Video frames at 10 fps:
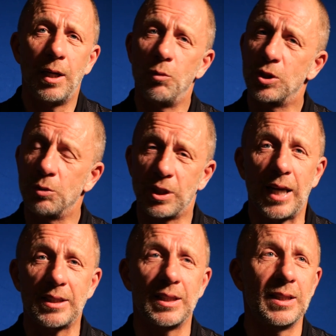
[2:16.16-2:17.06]
which was
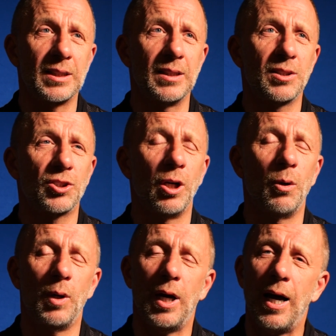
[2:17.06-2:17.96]
last season.
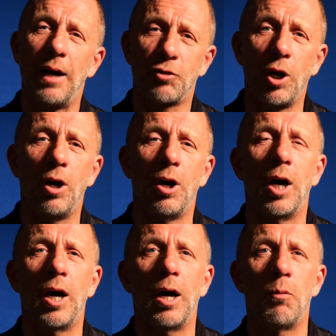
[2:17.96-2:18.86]
So I've
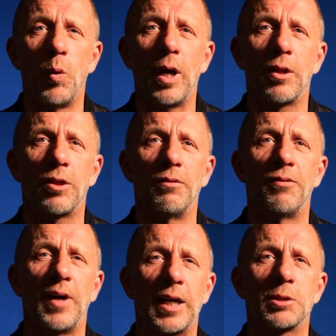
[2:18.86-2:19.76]
got a wealth
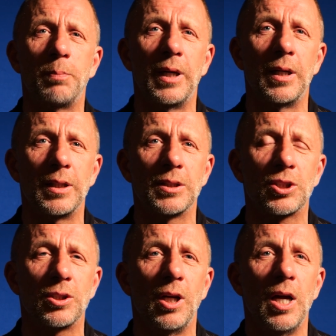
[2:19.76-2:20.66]
of
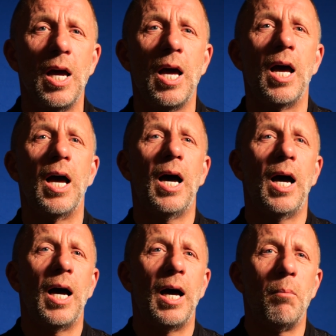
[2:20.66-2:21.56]
experience.
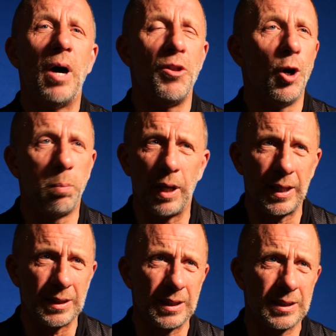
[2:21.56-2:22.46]
I know
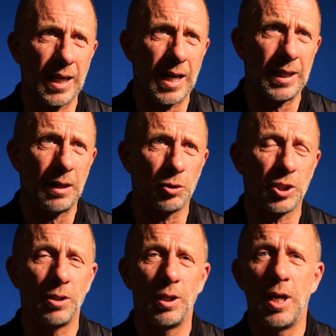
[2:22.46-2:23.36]
players inside
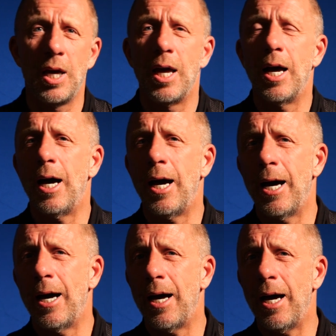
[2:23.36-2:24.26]
out.
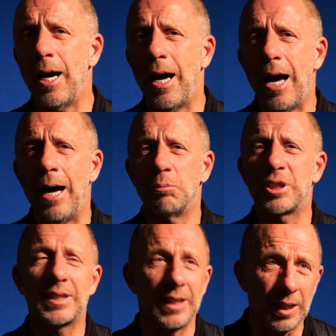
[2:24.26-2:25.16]
I'm
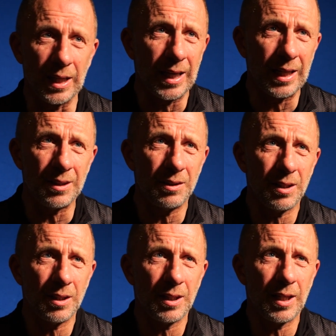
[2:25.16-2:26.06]
still learning,
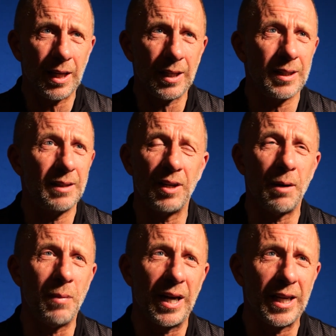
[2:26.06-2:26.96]
even
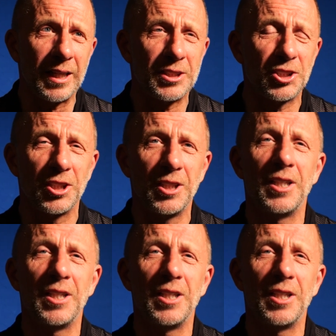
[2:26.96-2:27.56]
at my age.